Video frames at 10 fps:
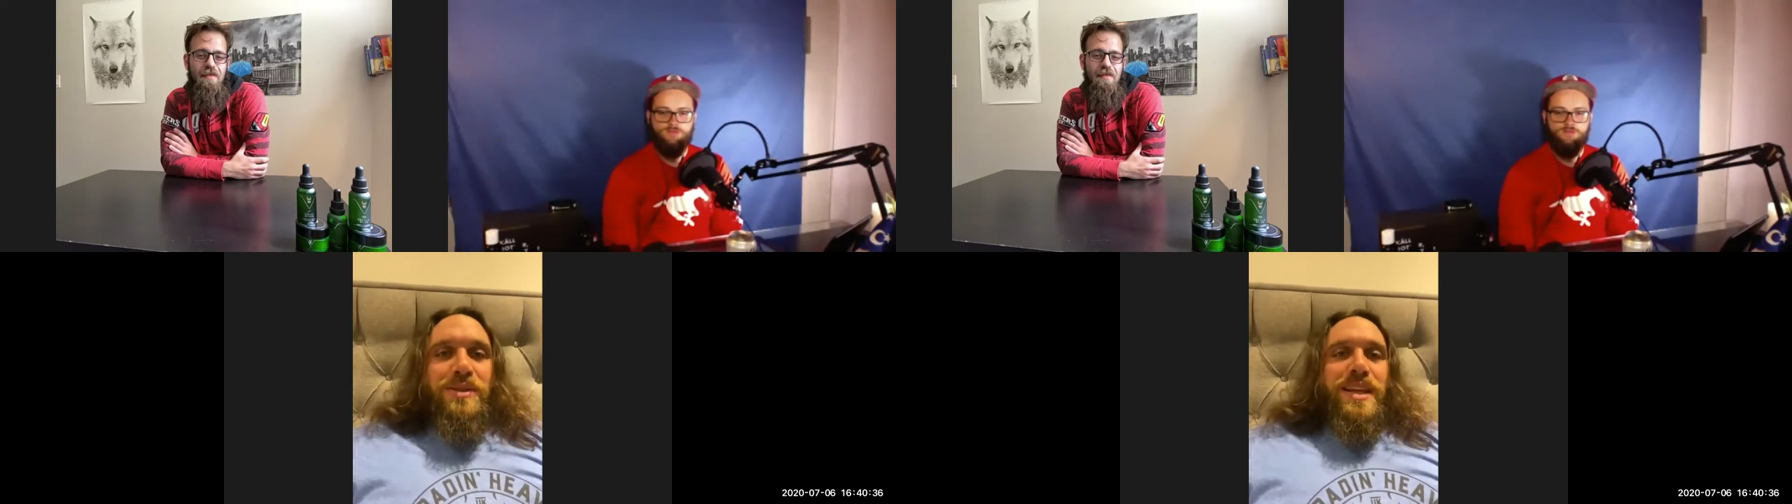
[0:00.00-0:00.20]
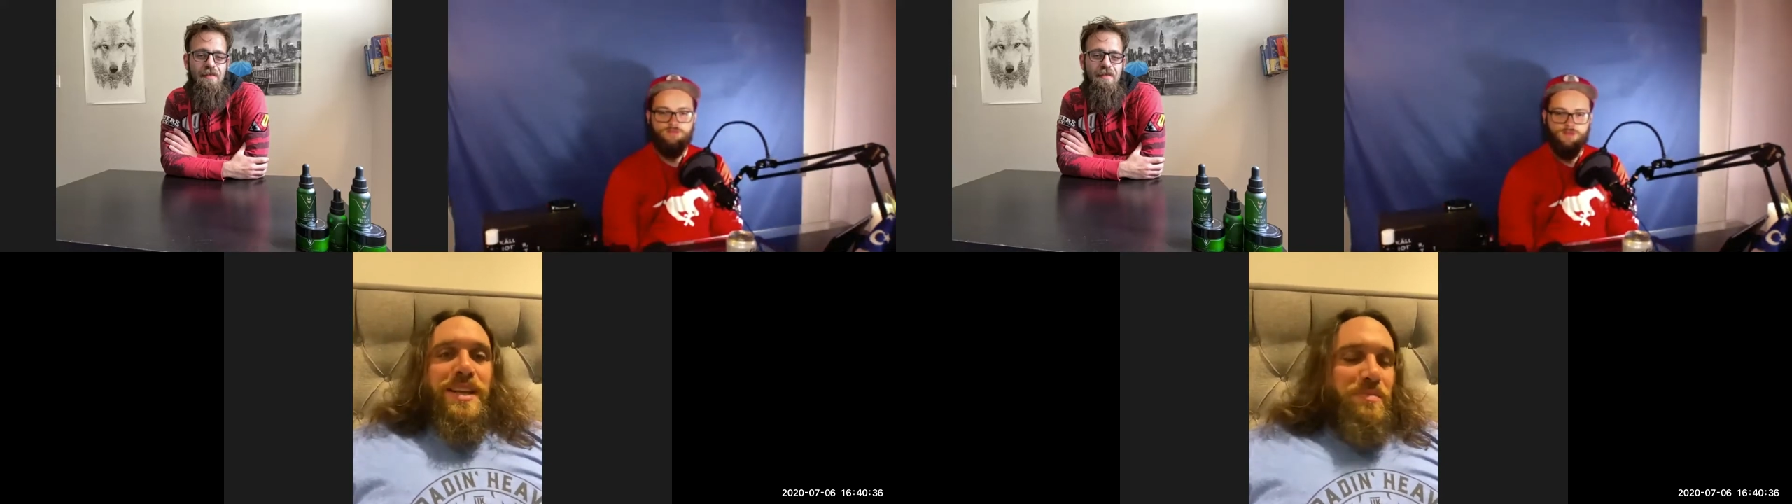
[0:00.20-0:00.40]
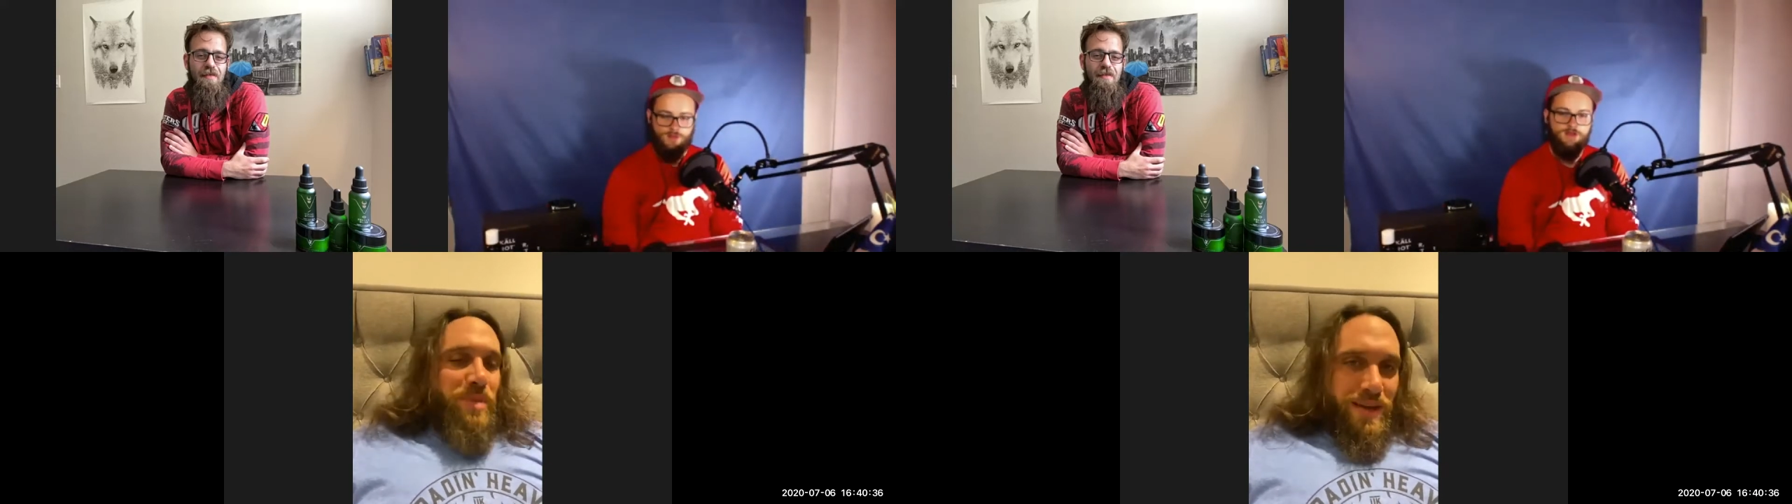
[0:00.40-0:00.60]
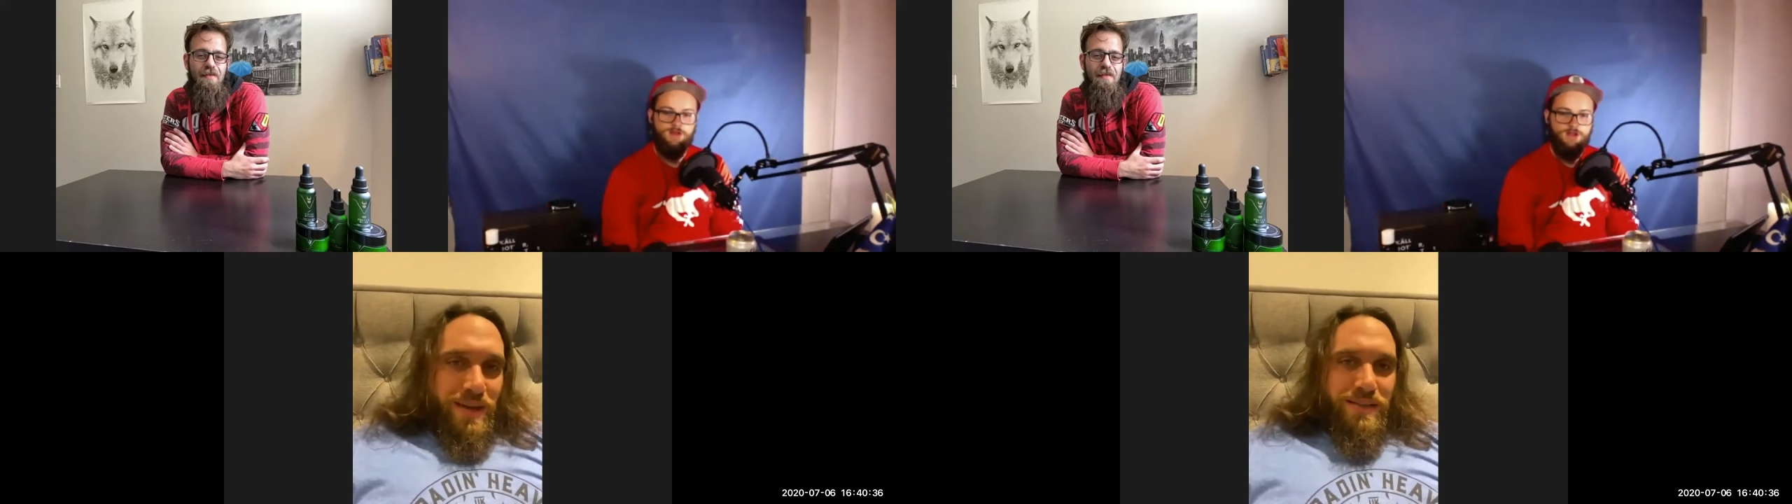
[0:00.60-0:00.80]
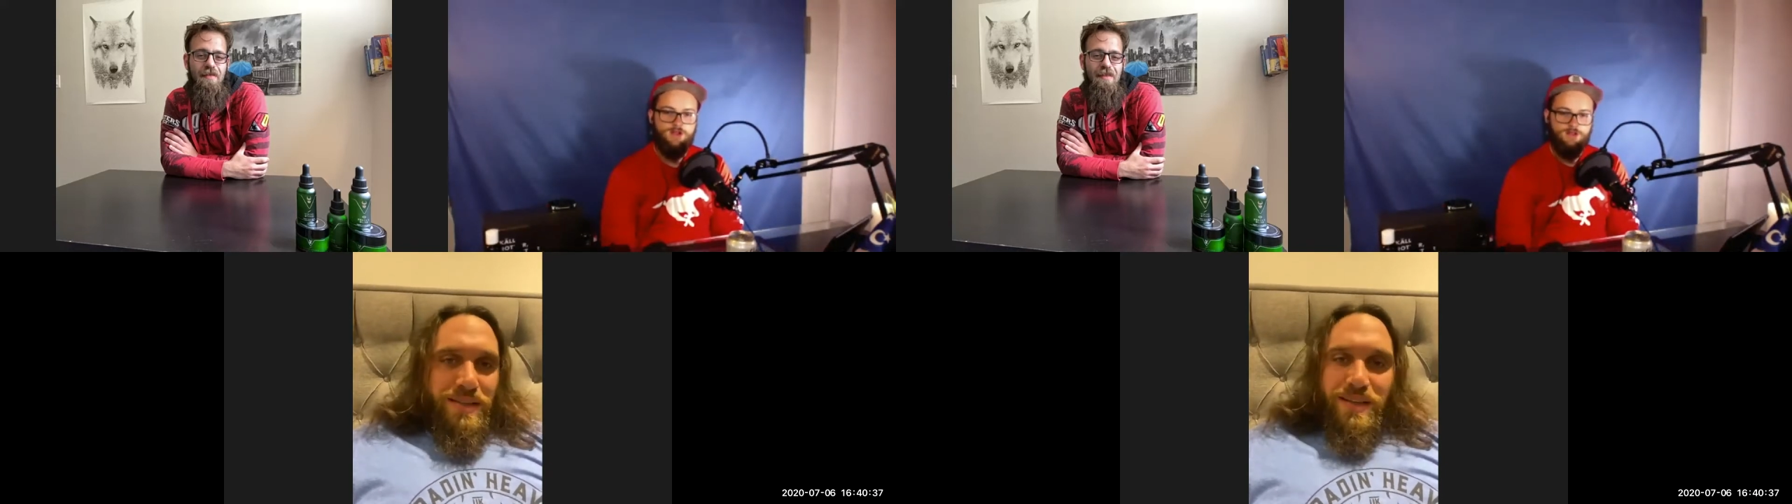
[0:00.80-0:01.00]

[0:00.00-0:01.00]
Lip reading: steady pace. And,